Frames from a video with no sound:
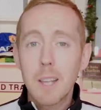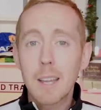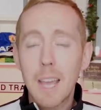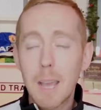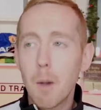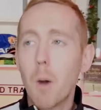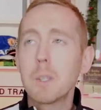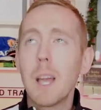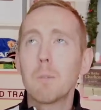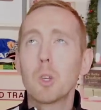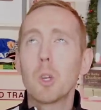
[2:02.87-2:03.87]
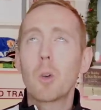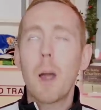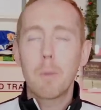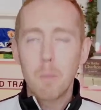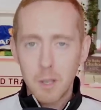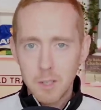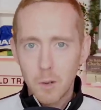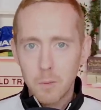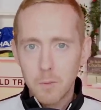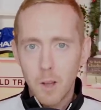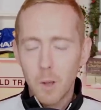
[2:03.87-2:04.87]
of that game, I was absolutely crapping myself.